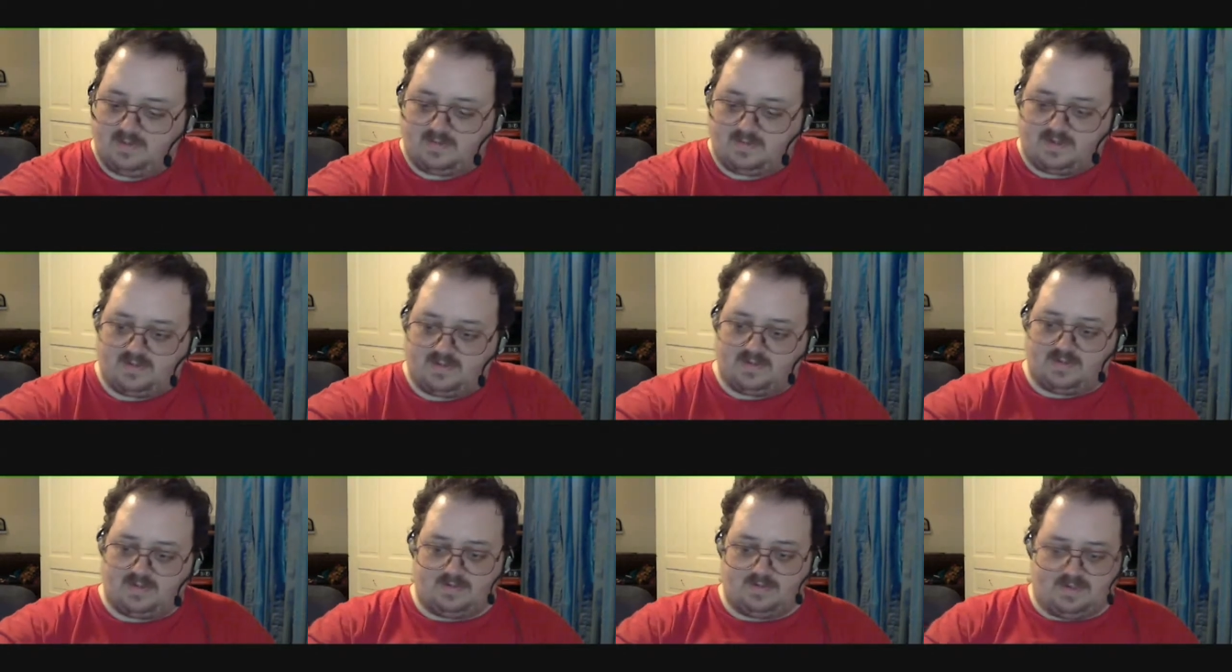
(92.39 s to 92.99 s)

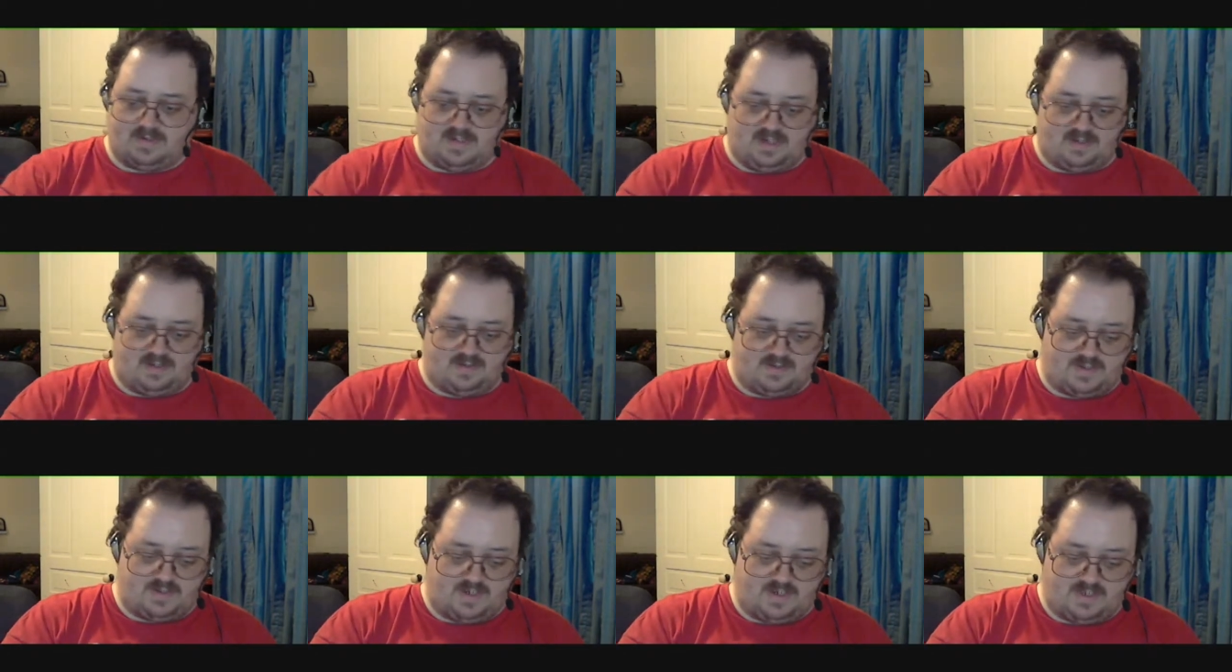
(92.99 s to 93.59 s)
Well, and he
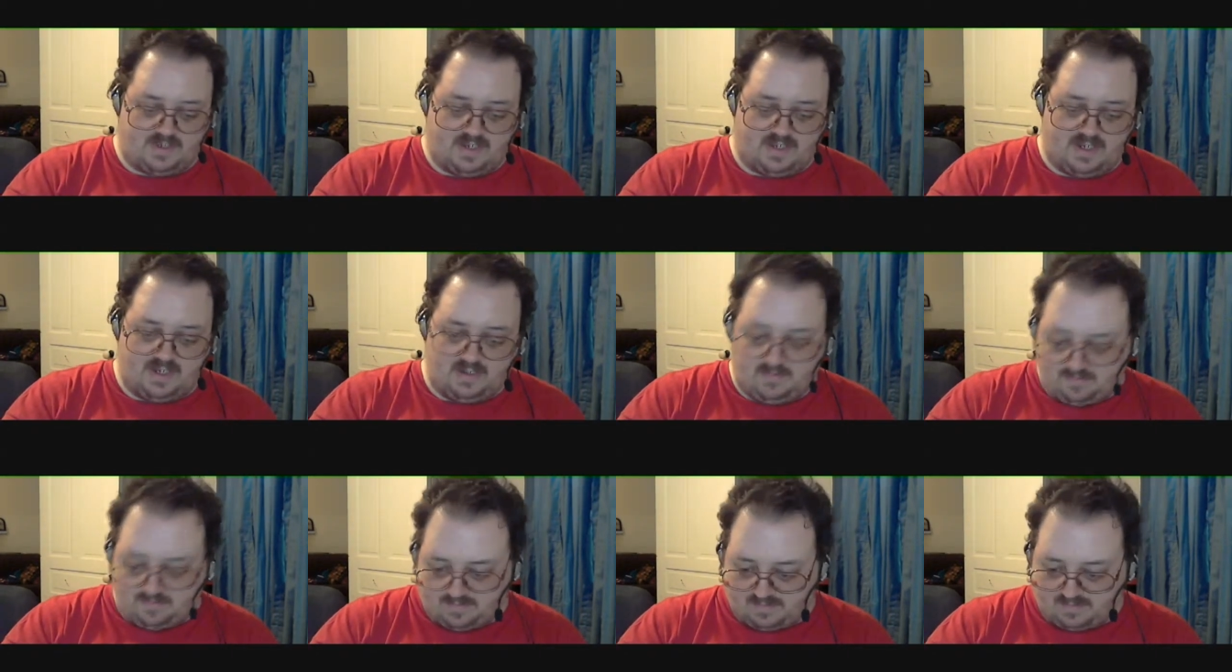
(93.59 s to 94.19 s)
also sent
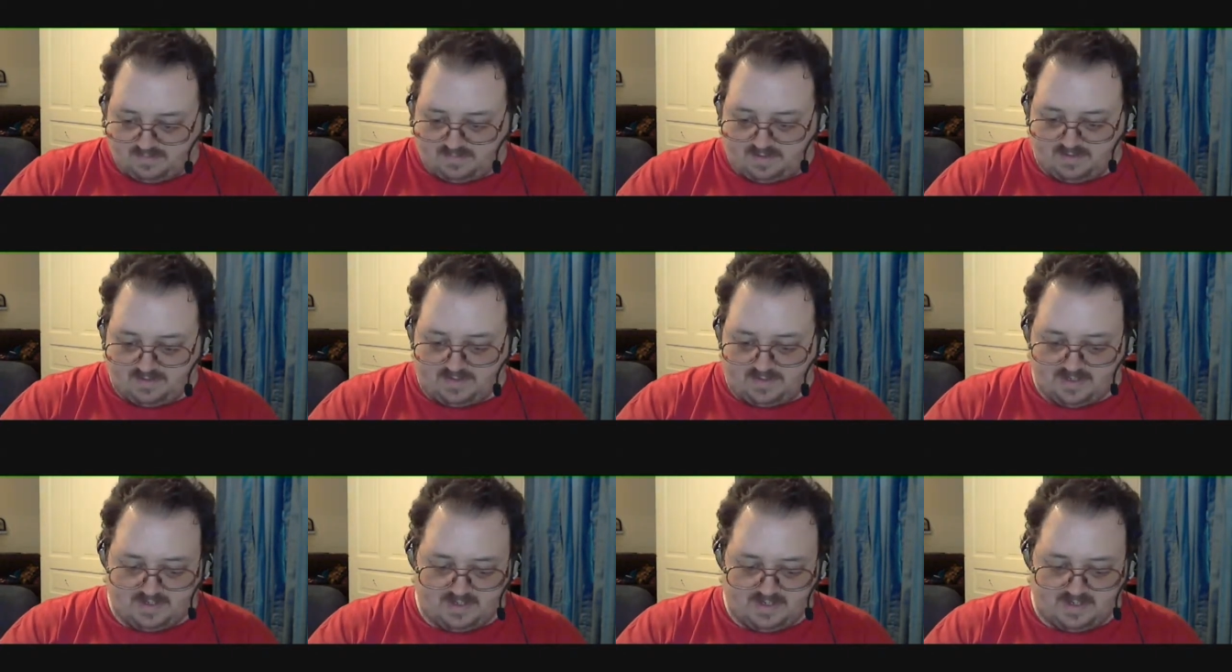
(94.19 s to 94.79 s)
these for, because
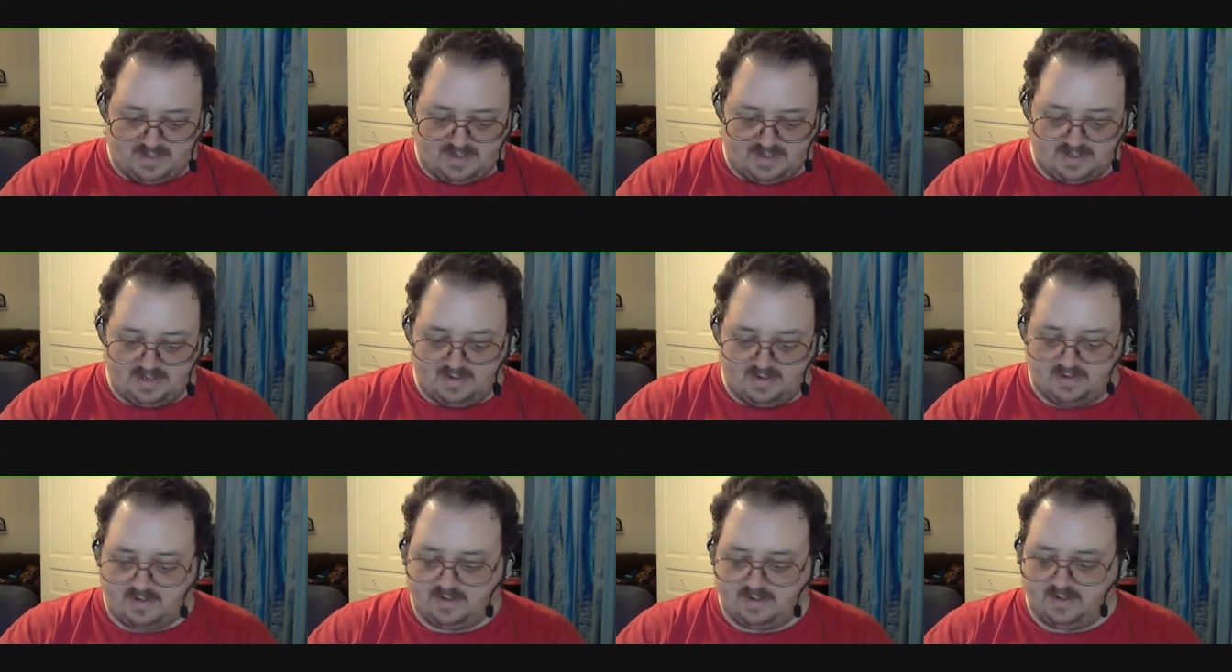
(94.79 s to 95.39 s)
they did get
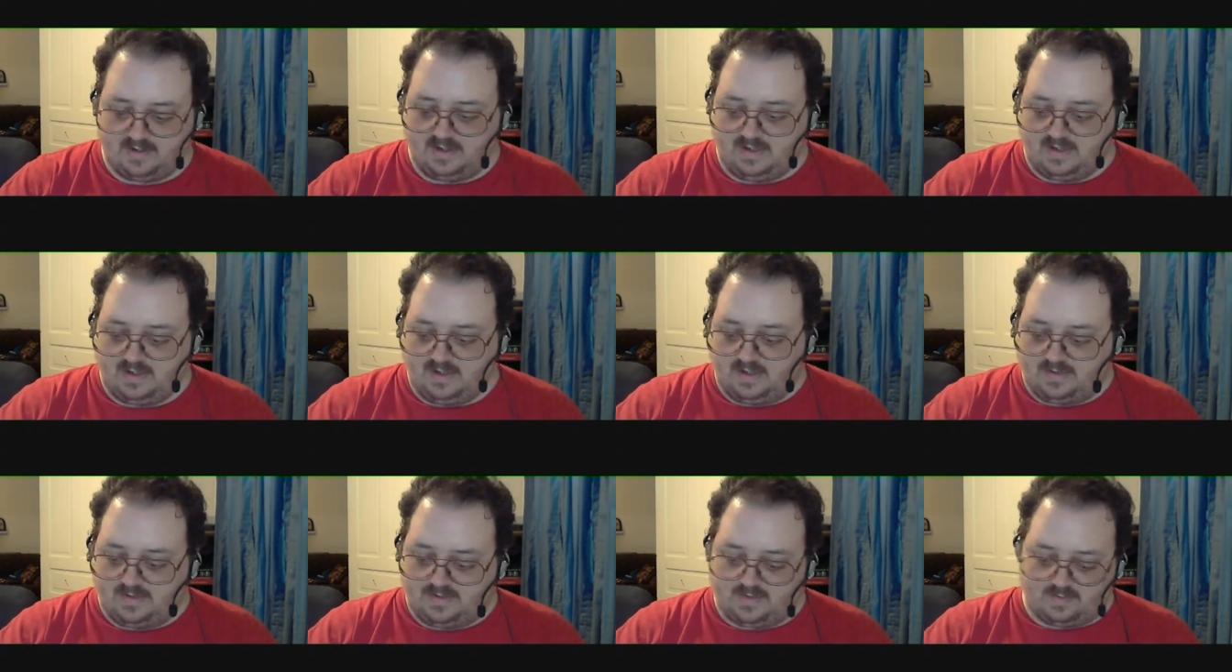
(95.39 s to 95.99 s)

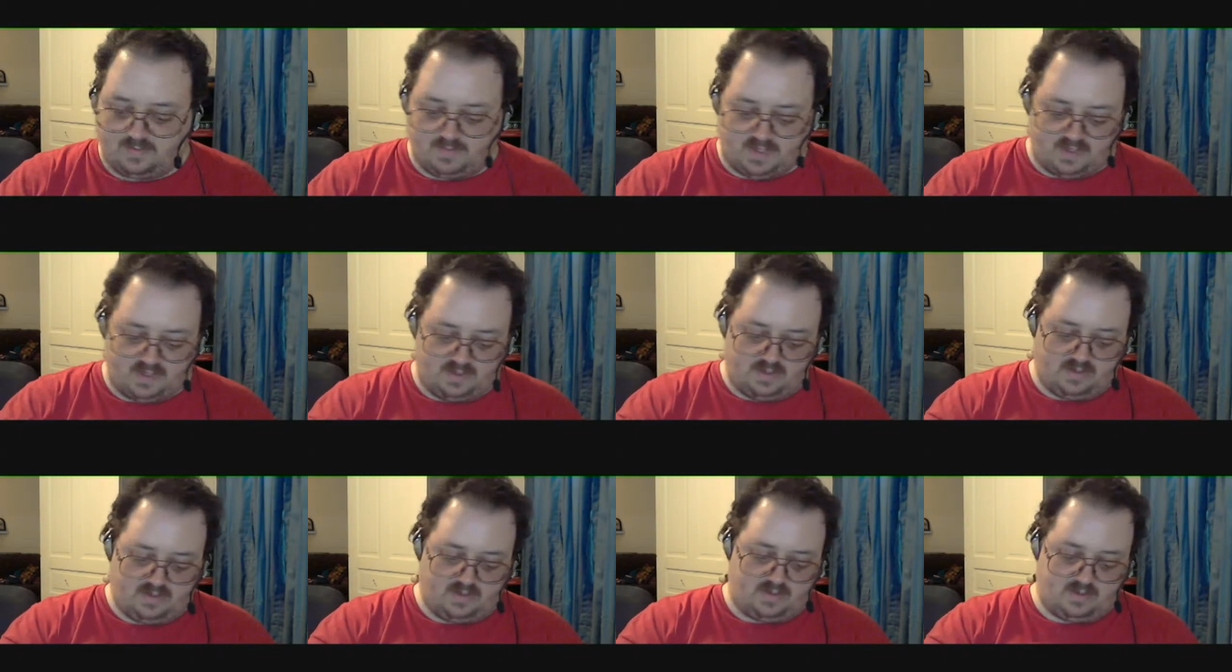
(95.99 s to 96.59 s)

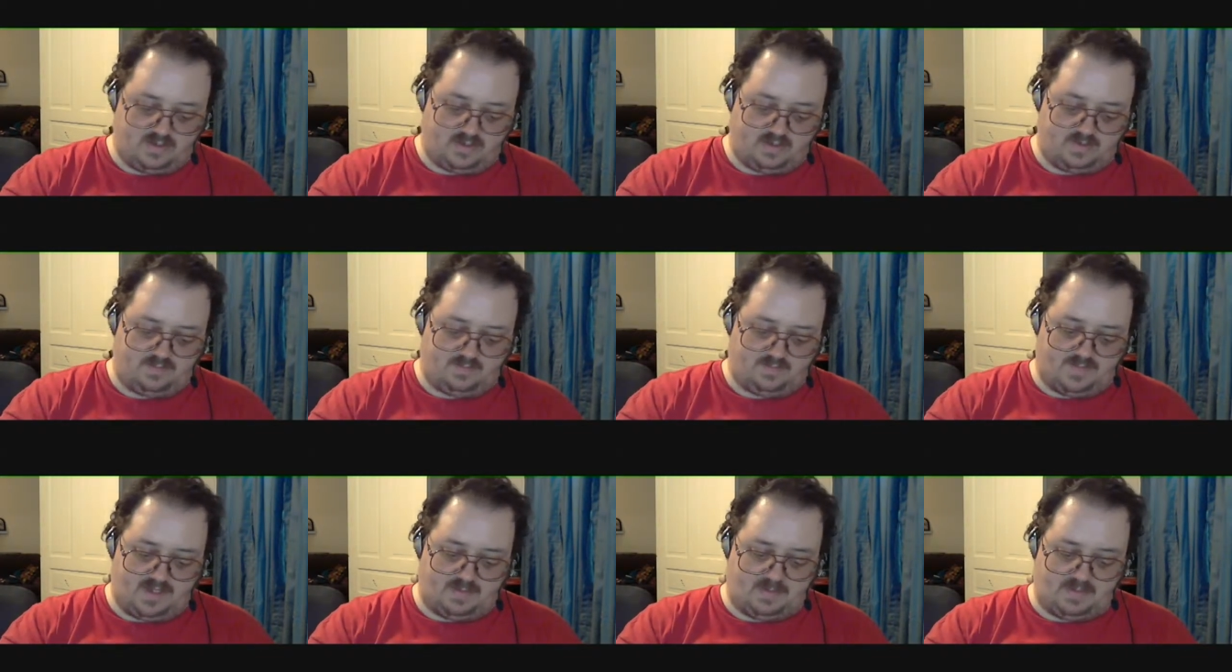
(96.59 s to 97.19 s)
smudged. Just,
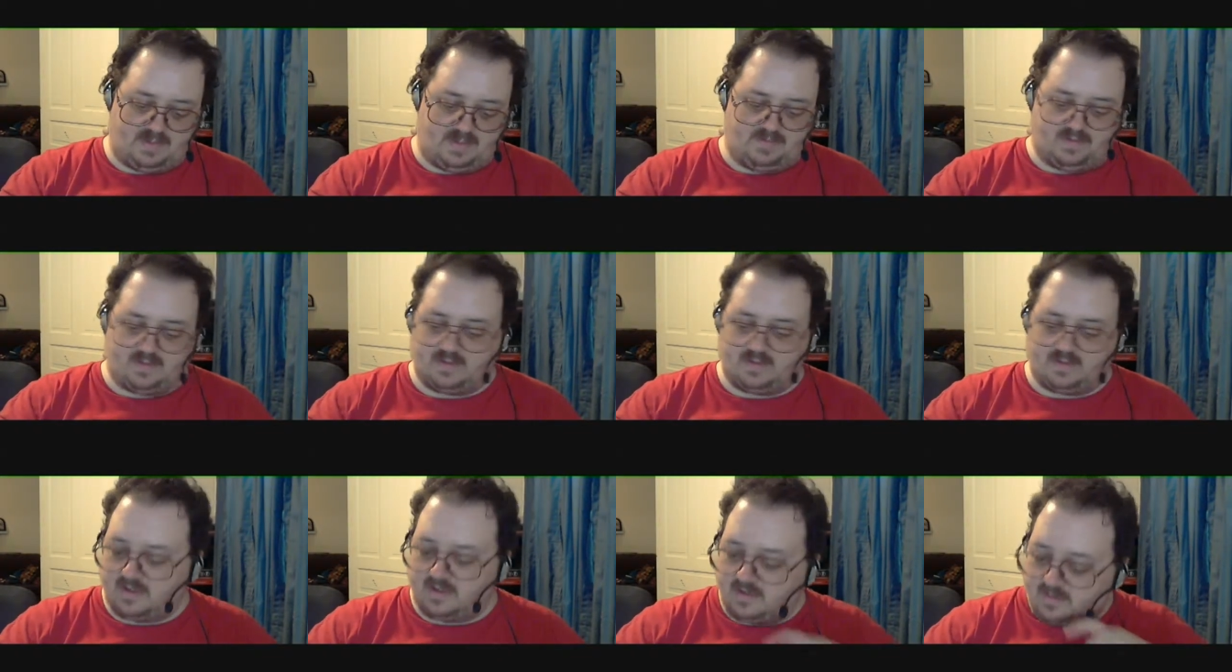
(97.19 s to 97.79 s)
I believe it's
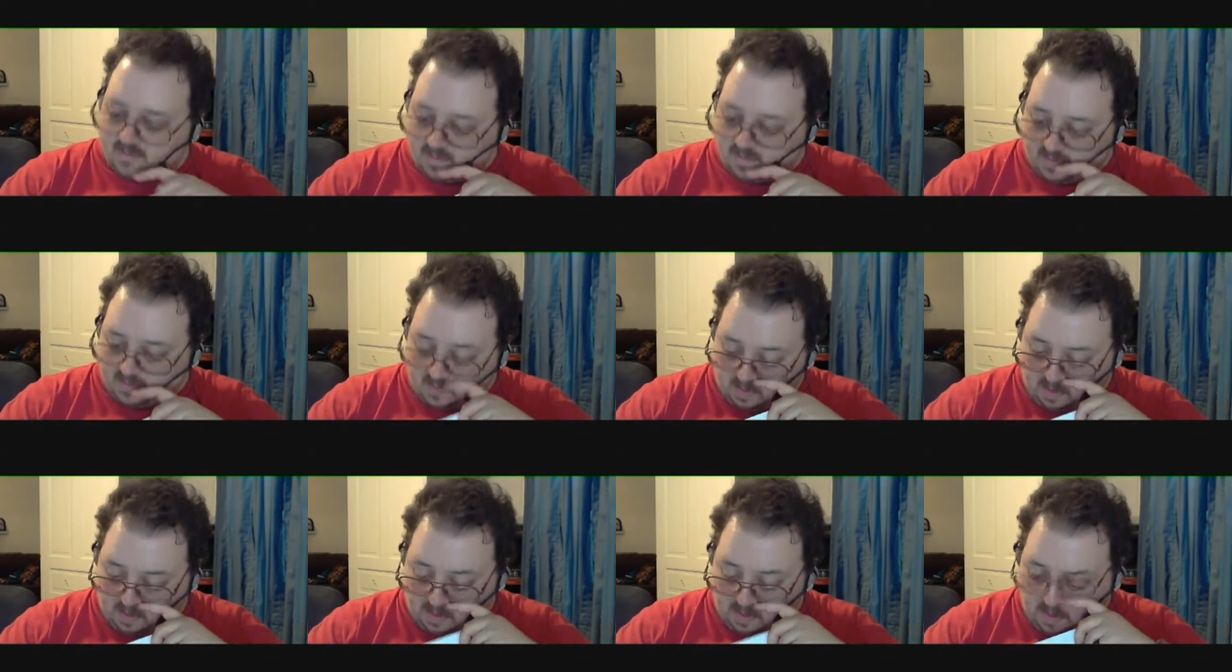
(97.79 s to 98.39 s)
the
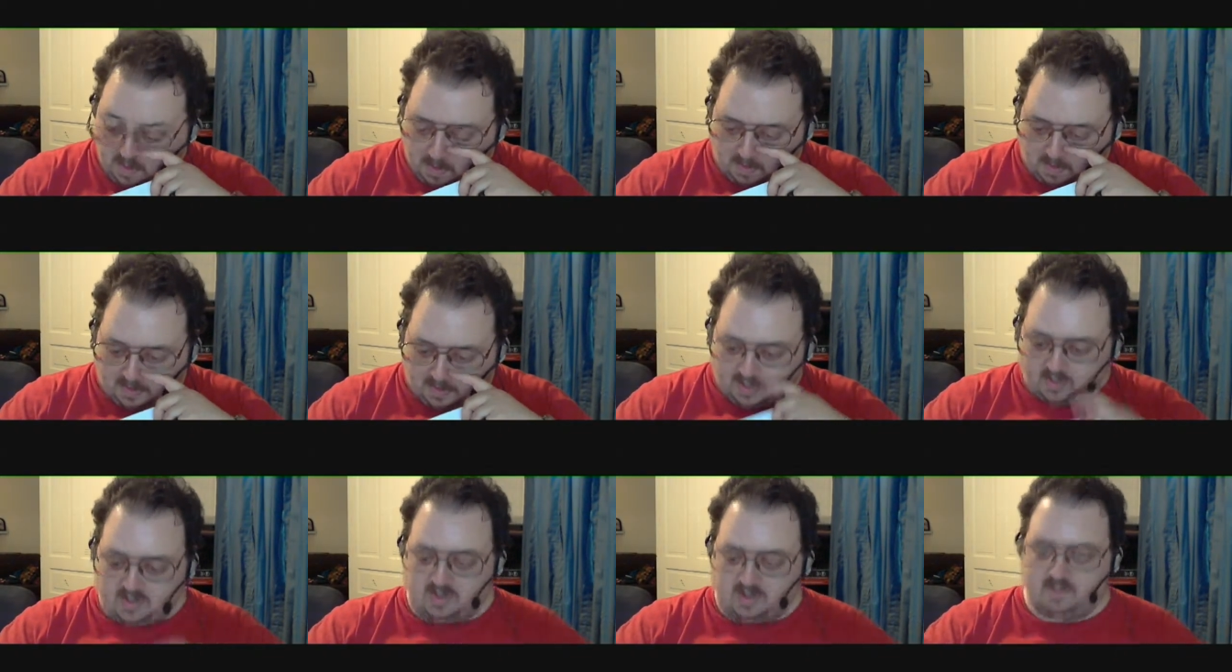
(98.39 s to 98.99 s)

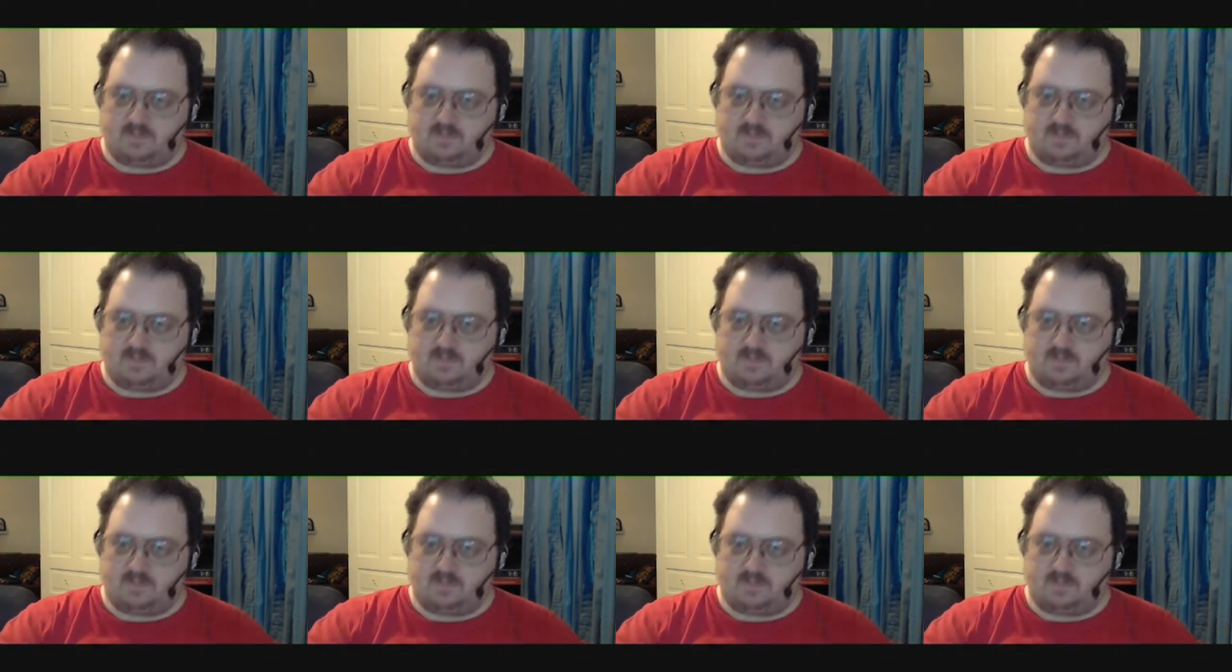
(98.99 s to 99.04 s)
logo